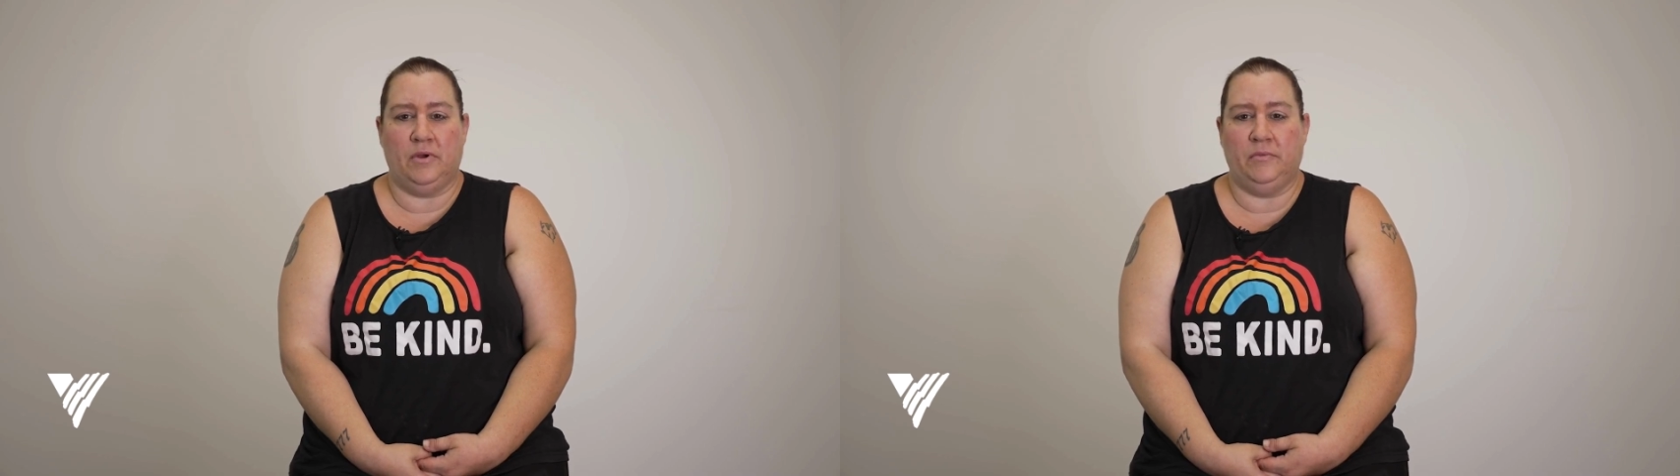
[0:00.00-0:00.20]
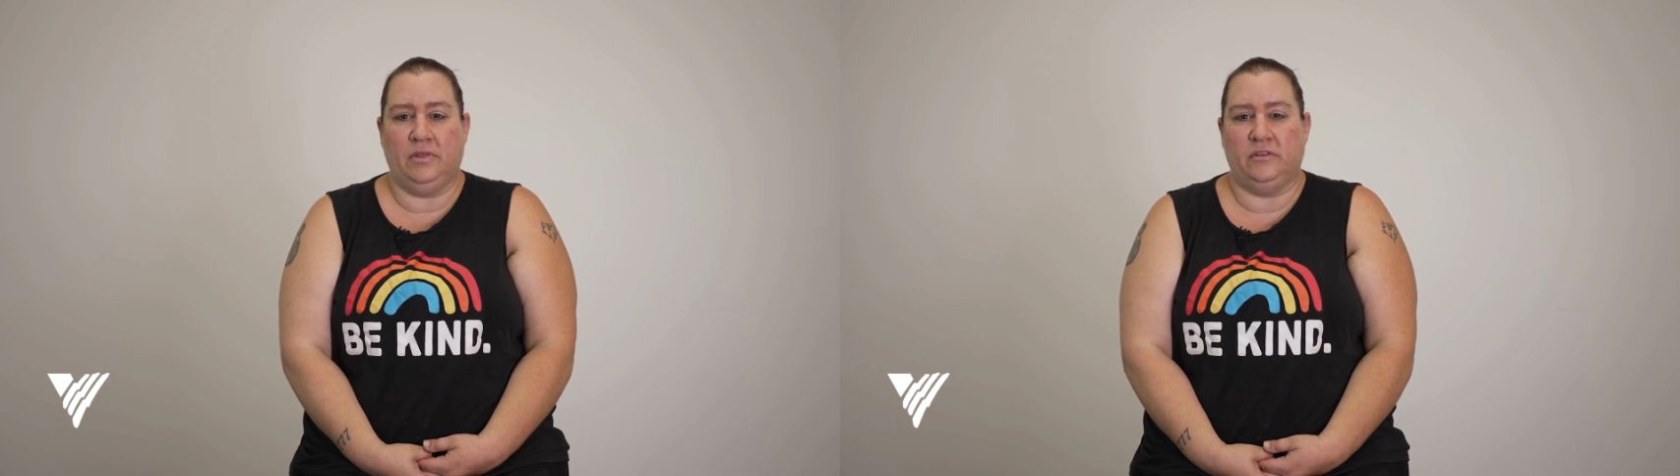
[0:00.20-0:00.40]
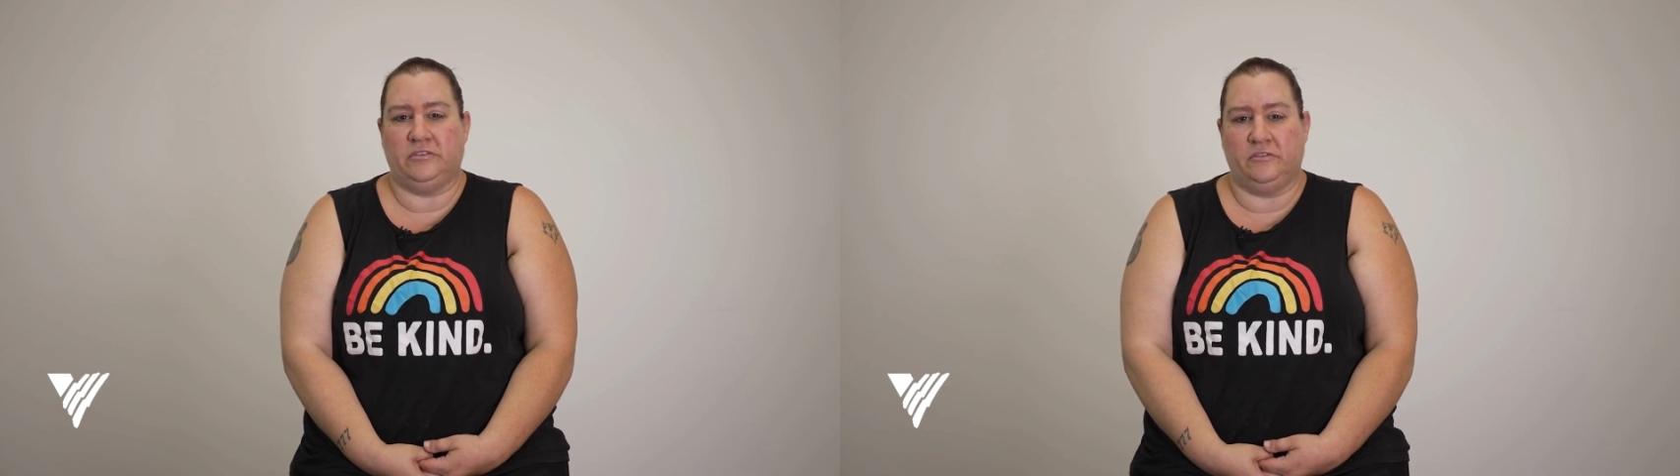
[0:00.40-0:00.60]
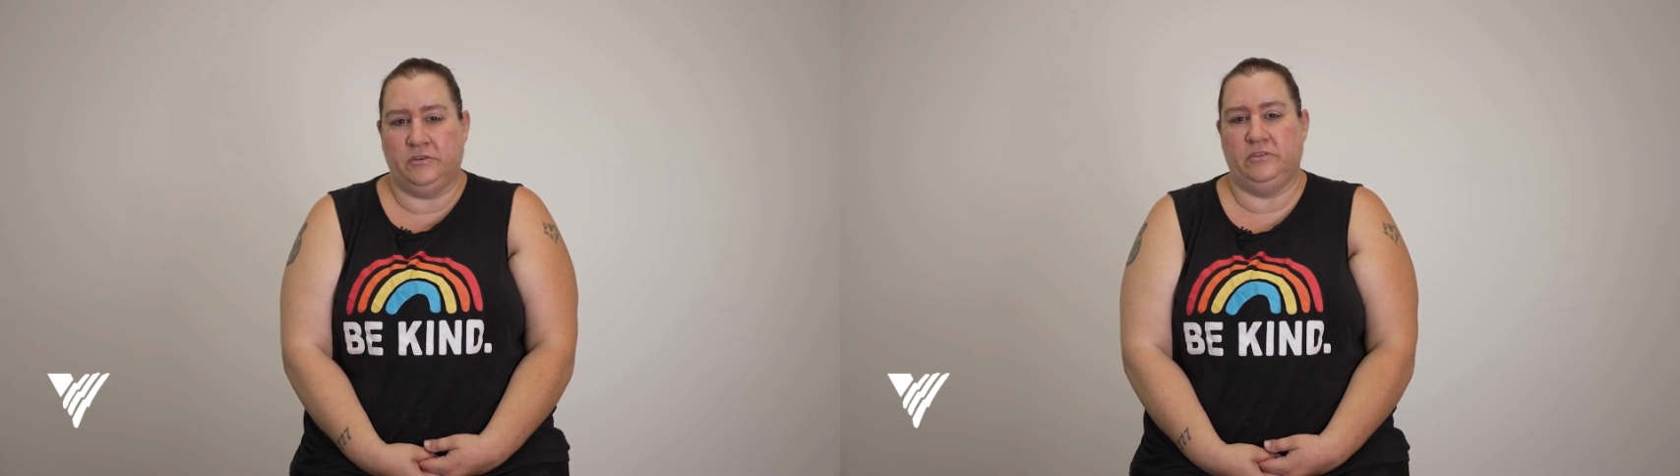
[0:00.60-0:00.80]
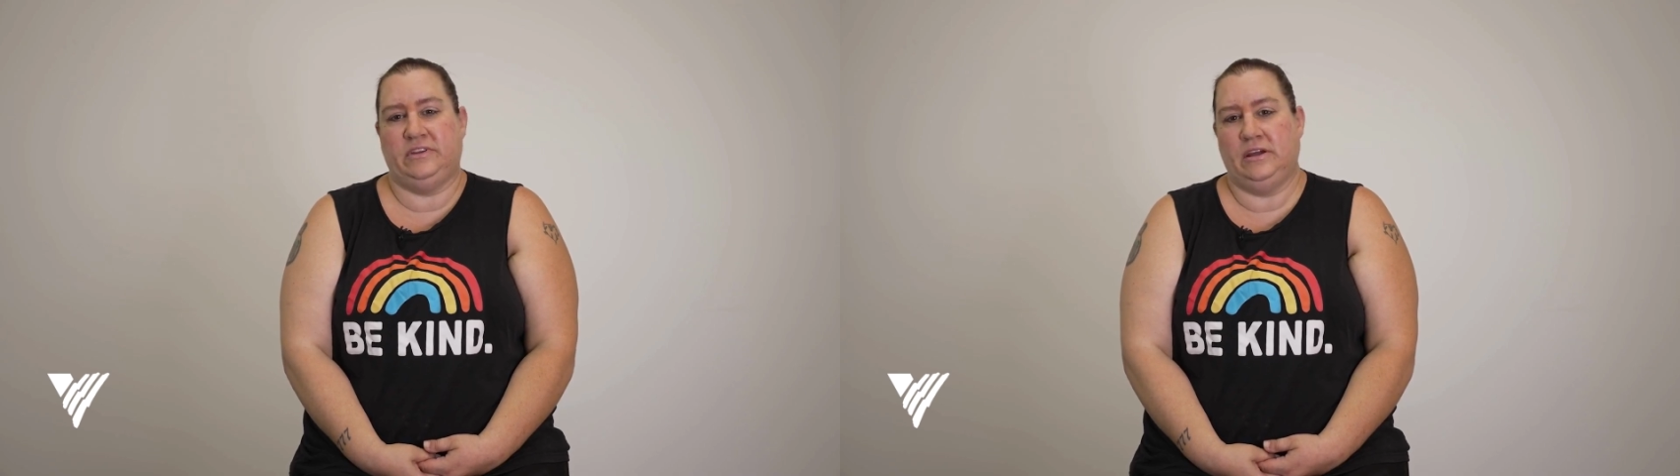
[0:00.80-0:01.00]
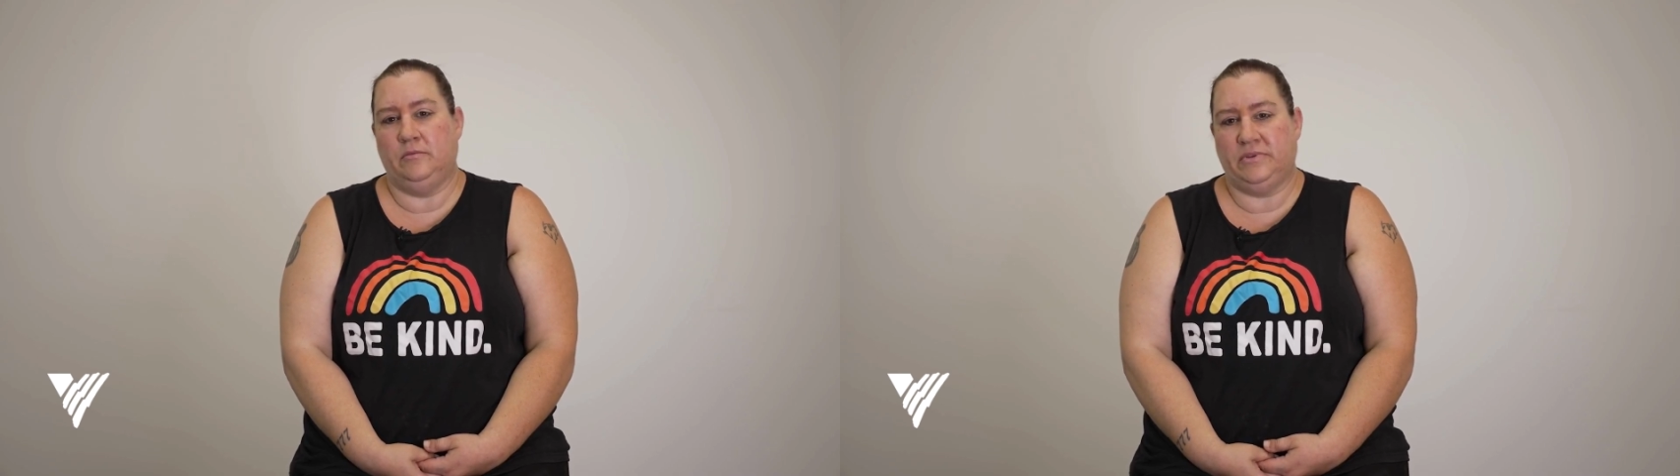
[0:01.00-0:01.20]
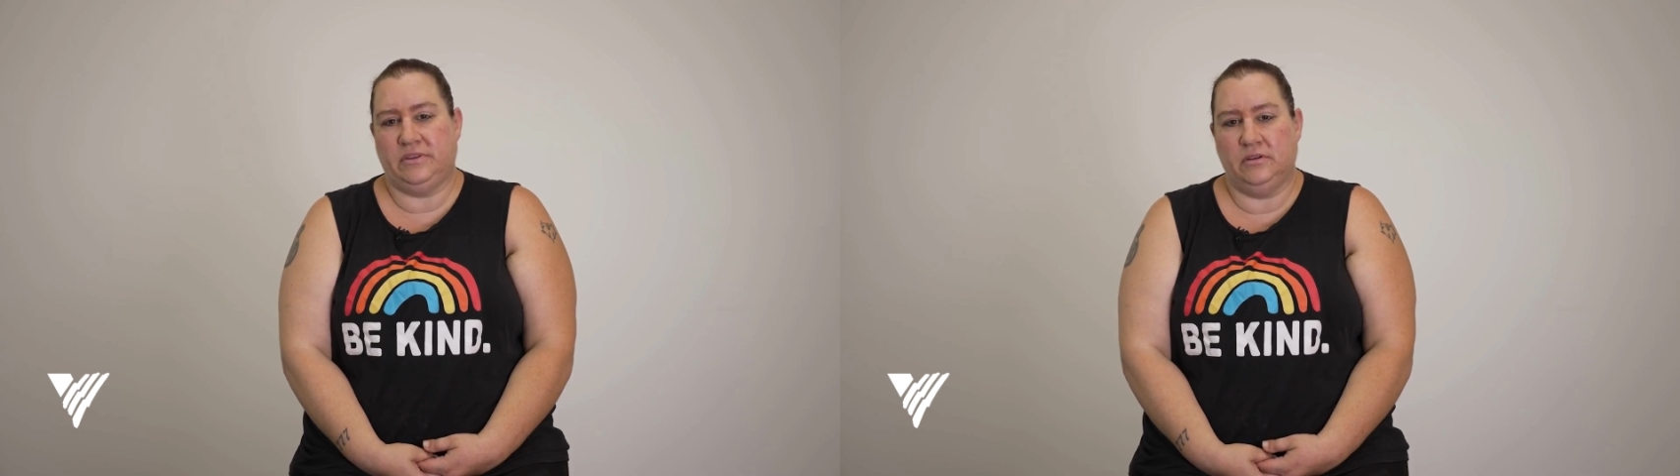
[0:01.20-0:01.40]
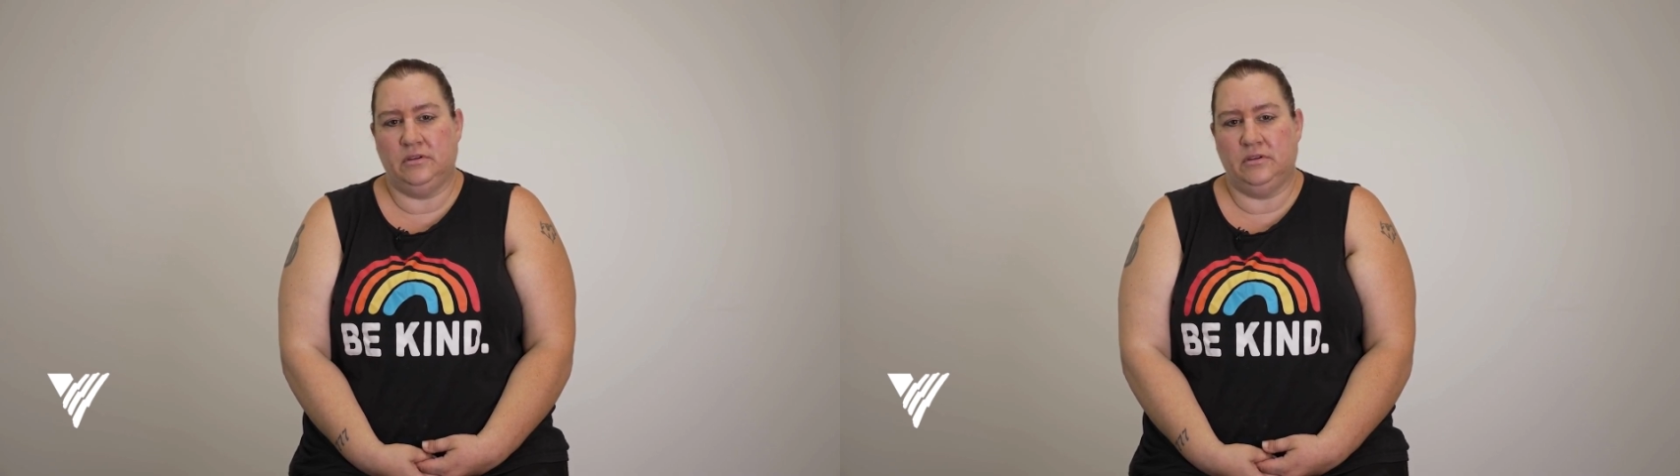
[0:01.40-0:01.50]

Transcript: and we lost our food stamps.